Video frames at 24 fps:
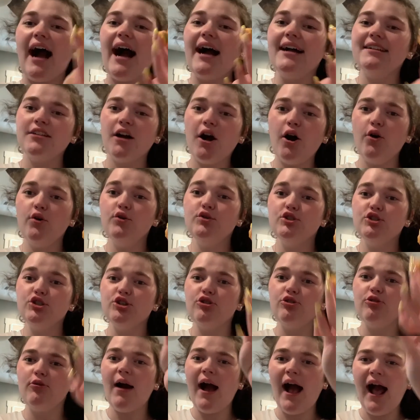I told
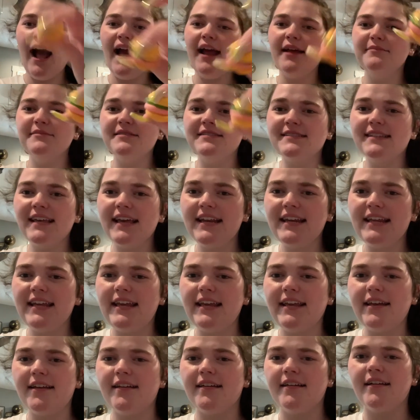you I'm
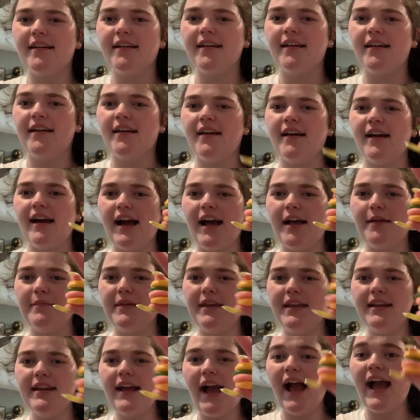skinny. I'm
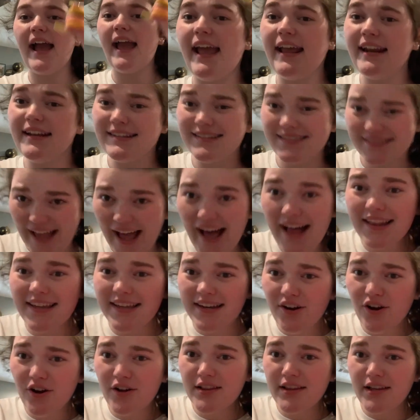eat I ate a
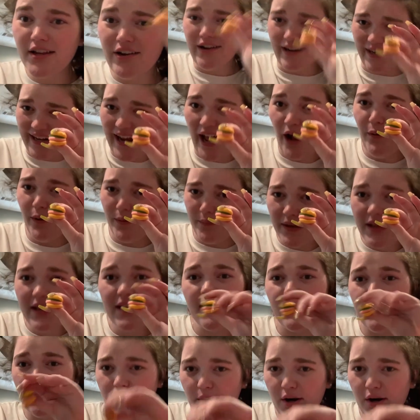salad earlier and now I'm eating a